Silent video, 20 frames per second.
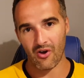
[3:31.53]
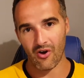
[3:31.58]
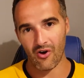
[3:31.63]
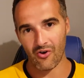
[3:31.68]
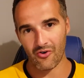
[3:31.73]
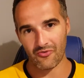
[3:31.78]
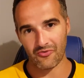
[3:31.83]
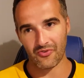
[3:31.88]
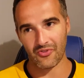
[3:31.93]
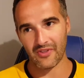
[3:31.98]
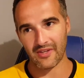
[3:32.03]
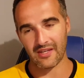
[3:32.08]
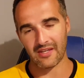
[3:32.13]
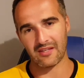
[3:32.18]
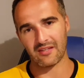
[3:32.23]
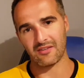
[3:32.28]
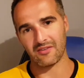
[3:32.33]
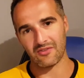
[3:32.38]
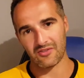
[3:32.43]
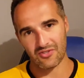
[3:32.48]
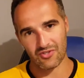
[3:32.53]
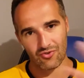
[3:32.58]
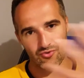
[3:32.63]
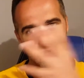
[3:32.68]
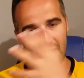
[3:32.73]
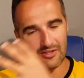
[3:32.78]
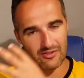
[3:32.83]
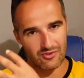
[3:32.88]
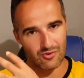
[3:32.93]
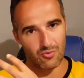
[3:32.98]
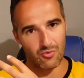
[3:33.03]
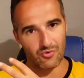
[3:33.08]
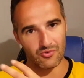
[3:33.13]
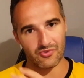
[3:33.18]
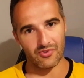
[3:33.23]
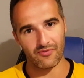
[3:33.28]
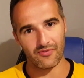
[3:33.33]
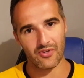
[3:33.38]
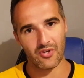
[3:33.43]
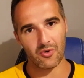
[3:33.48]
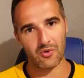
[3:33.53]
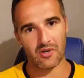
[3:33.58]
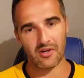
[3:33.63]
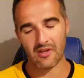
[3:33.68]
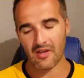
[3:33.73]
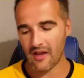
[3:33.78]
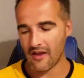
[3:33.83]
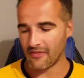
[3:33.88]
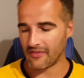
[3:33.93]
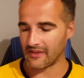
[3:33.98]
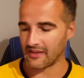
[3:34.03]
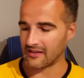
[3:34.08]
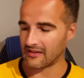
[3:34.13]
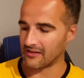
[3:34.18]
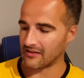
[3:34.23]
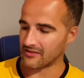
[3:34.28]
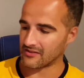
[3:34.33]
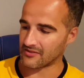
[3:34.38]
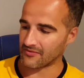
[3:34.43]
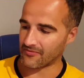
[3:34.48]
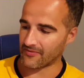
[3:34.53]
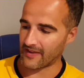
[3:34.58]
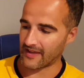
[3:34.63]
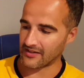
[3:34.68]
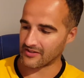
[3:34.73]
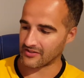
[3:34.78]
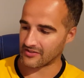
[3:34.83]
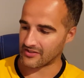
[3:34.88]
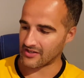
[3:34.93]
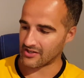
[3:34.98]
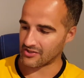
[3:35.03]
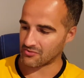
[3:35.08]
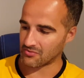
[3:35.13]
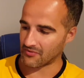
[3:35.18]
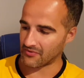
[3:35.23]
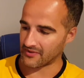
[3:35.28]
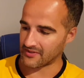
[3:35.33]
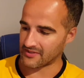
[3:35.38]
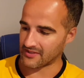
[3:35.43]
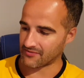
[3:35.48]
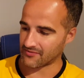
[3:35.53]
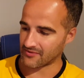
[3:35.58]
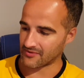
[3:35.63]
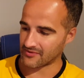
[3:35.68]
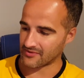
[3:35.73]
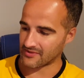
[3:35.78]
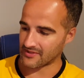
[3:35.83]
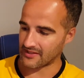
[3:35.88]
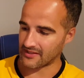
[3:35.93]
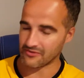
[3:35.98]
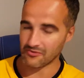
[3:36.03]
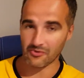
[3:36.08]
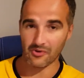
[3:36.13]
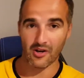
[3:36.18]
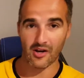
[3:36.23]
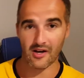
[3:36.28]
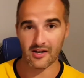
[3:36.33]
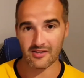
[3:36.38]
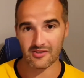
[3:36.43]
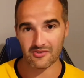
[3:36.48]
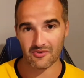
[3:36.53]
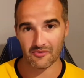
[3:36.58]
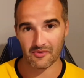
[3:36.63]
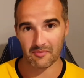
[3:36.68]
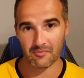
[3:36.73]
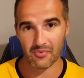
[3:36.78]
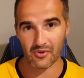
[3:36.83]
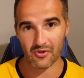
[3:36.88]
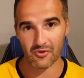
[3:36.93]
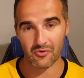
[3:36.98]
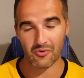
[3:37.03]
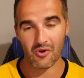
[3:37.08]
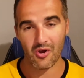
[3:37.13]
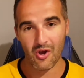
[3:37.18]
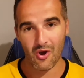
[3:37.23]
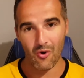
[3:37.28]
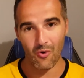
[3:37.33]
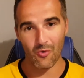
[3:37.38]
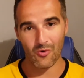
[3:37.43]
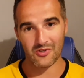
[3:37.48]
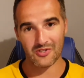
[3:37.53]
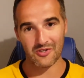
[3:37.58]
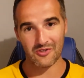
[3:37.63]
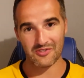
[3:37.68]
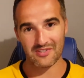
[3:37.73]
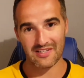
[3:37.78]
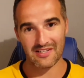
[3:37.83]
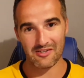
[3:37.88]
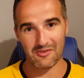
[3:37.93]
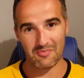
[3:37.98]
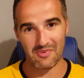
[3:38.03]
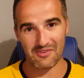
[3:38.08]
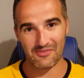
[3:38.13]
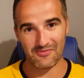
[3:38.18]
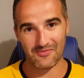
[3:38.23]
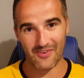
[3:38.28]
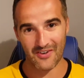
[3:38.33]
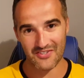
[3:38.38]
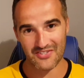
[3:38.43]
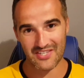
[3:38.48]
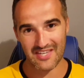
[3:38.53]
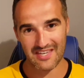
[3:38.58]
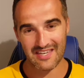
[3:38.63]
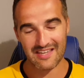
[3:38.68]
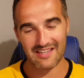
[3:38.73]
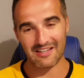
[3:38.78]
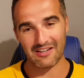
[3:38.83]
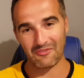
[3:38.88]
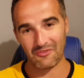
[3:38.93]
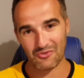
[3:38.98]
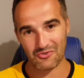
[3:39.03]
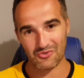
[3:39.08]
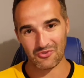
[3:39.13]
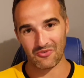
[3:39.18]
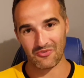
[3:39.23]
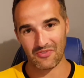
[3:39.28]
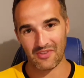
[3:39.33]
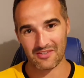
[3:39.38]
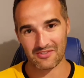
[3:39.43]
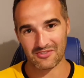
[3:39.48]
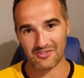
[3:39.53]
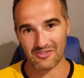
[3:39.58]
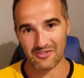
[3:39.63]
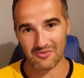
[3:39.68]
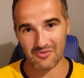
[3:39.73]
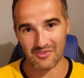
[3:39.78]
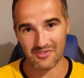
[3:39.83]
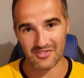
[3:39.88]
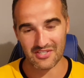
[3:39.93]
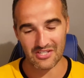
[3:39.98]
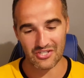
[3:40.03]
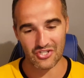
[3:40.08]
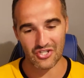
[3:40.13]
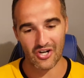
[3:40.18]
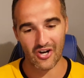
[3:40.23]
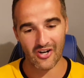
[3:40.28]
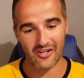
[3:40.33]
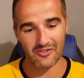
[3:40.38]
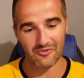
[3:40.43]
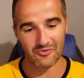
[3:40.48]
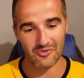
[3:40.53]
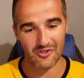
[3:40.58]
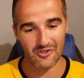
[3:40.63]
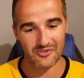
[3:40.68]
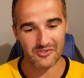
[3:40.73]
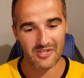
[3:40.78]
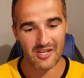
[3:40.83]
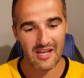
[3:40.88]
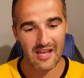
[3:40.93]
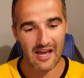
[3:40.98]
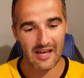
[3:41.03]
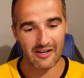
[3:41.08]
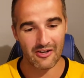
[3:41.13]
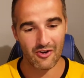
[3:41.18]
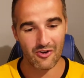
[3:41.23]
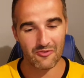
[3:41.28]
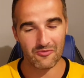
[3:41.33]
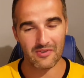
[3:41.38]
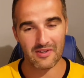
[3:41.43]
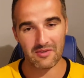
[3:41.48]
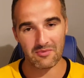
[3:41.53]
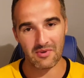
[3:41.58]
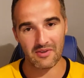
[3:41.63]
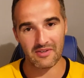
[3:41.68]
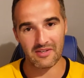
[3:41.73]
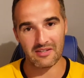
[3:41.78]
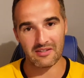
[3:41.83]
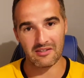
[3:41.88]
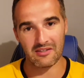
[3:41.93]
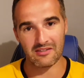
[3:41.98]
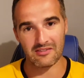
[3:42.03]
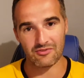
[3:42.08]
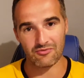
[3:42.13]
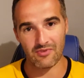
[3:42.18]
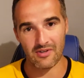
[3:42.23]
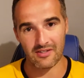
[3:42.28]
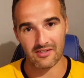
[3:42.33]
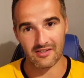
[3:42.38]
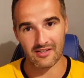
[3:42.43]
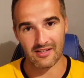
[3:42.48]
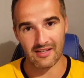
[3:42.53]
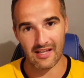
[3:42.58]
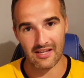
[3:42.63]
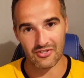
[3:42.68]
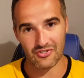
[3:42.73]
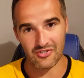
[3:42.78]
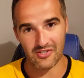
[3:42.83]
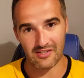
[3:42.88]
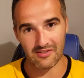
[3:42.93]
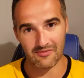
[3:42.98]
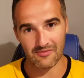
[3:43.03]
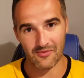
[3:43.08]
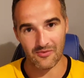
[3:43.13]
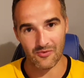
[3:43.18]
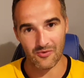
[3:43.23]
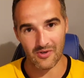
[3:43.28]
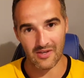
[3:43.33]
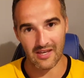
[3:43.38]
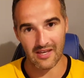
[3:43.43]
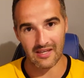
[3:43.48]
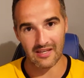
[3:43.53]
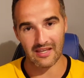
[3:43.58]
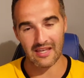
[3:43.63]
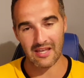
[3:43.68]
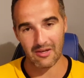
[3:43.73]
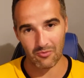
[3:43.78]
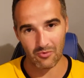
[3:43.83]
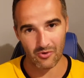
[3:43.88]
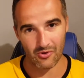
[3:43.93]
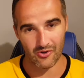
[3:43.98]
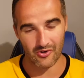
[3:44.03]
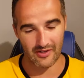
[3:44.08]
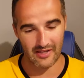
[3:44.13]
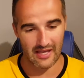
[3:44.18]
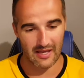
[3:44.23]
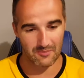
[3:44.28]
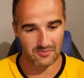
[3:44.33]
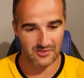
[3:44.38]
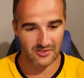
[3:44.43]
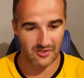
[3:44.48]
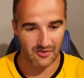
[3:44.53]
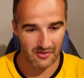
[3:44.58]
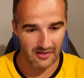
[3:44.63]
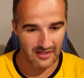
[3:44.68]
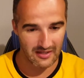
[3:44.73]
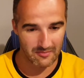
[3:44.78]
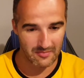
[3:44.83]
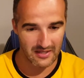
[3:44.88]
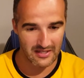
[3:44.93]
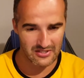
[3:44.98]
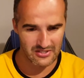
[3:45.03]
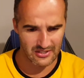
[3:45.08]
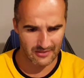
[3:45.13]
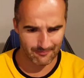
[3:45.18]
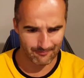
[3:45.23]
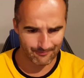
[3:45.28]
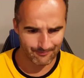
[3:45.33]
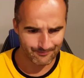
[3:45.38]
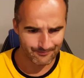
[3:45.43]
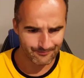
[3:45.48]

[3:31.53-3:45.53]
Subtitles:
over the screen towards the viewer, the deflector dish with the different little lines on the blue always looks a little bit fuzzy, and I'm not sure if that's to do with the CGI or not, and hopefully when it's rendered in HD and 4K it will look absolutely amazing.